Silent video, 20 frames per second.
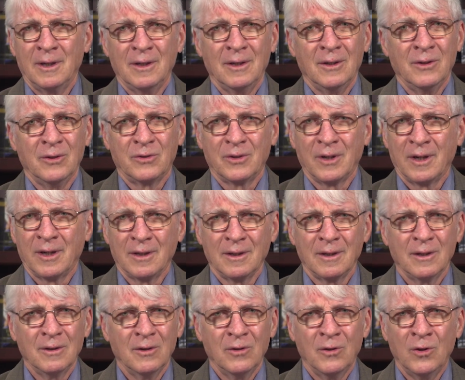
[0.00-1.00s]
is that
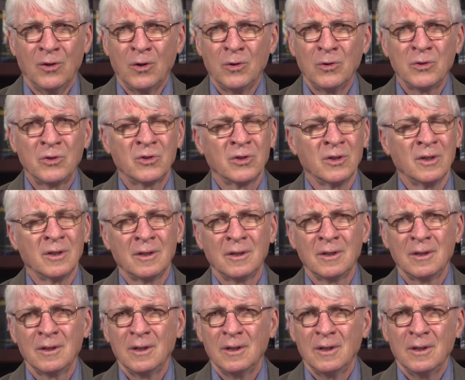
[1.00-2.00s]
no
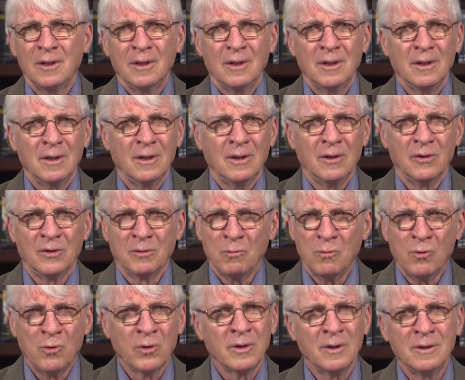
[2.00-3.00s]
sinner is
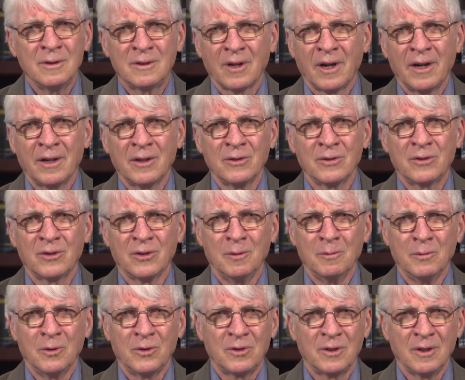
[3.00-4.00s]
more entitled to the
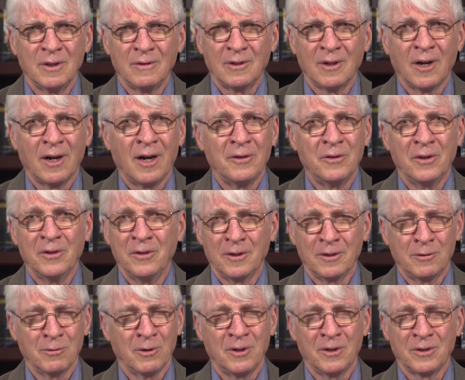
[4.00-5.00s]
mercy of God than the
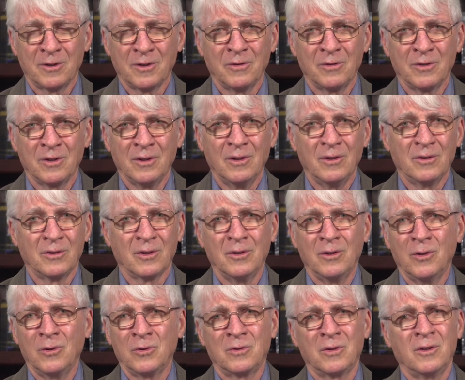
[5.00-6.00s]
greatest of sinners, and
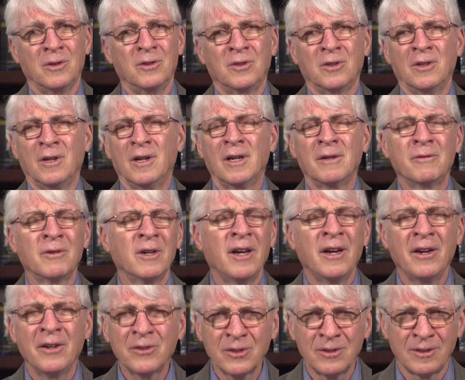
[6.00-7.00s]
no sinner should ever
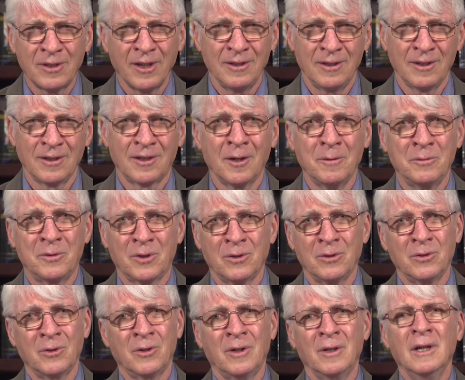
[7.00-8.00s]
hesitate to come to the
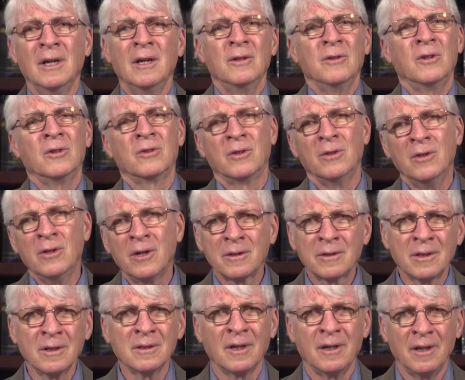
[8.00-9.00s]
Lord. There's
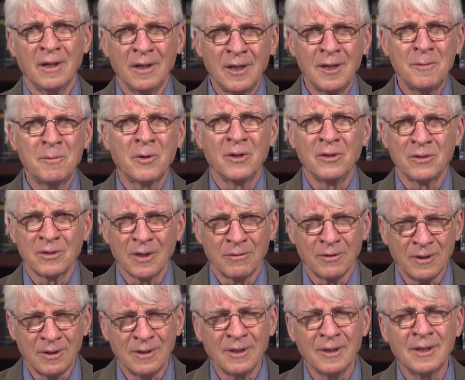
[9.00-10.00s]
nothing that anybody's
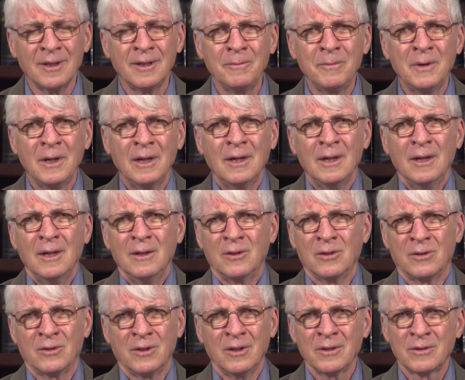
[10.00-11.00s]
ever done.
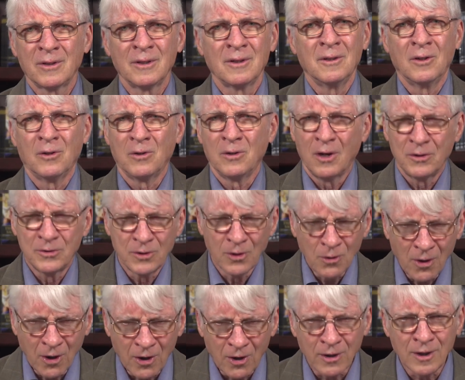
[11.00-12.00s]
There's nothing
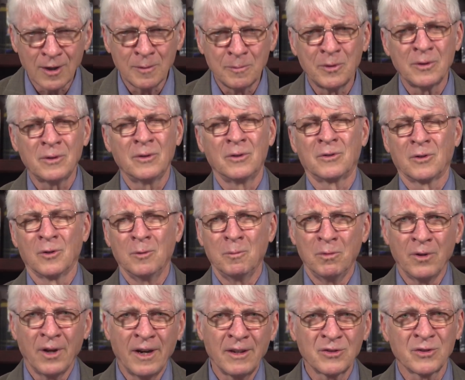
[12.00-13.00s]
so horrible or so
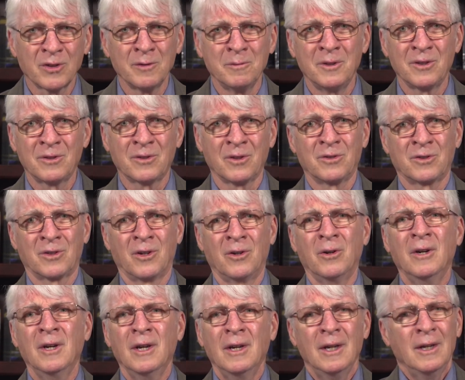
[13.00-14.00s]
blasphemous or
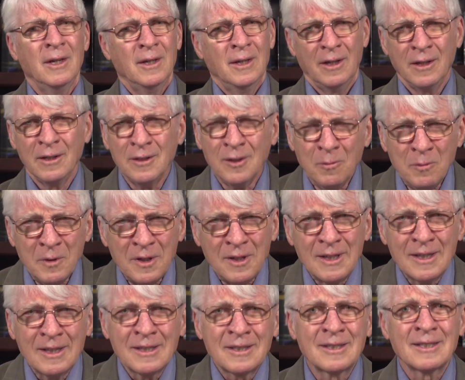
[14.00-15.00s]
so
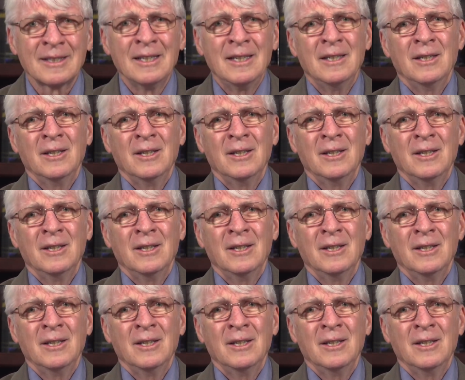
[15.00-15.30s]
ignominious